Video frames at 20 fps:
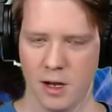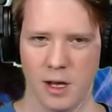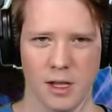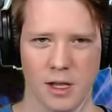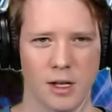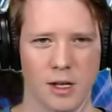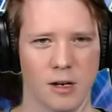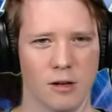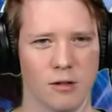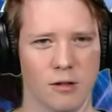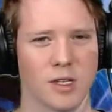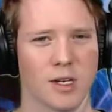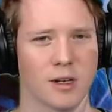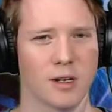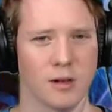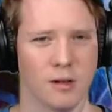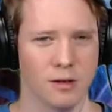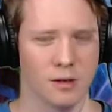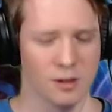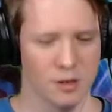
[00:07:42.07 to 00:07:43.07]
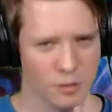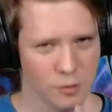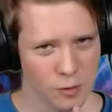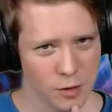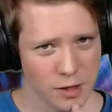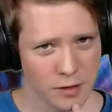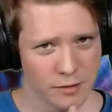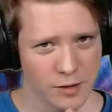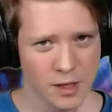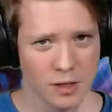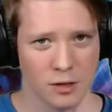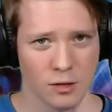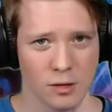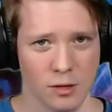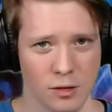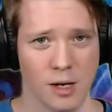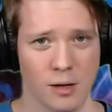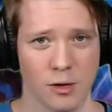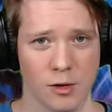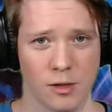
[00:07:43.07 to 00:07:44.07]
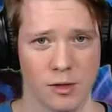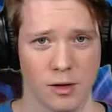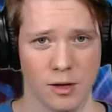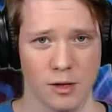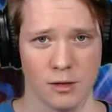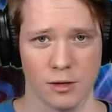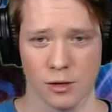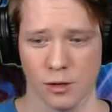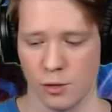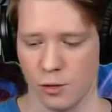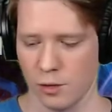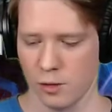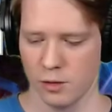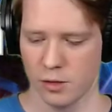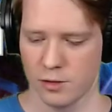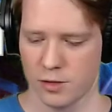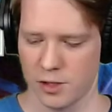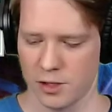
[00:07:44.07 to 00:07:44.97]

And then I was like, huh, what if I do that with other chords?